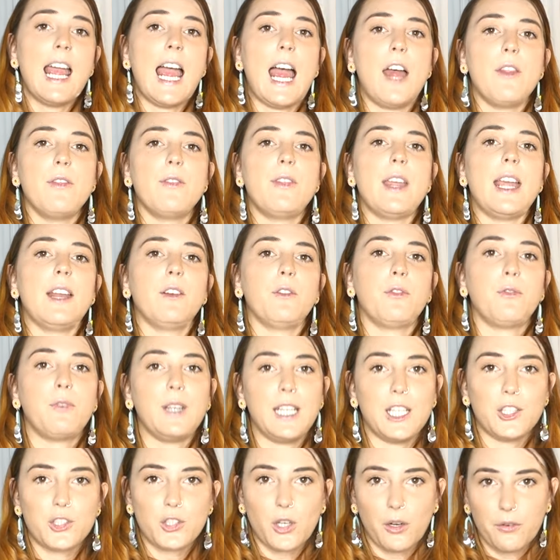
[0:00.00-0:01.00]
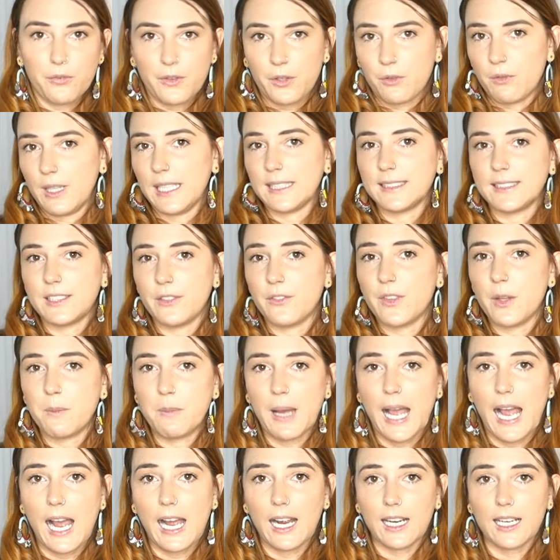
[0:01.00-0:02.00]
and then finish off the rest of the
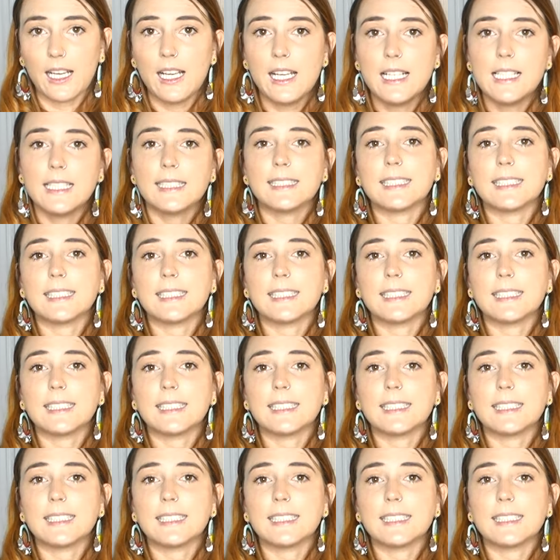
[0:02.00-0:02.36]
bag.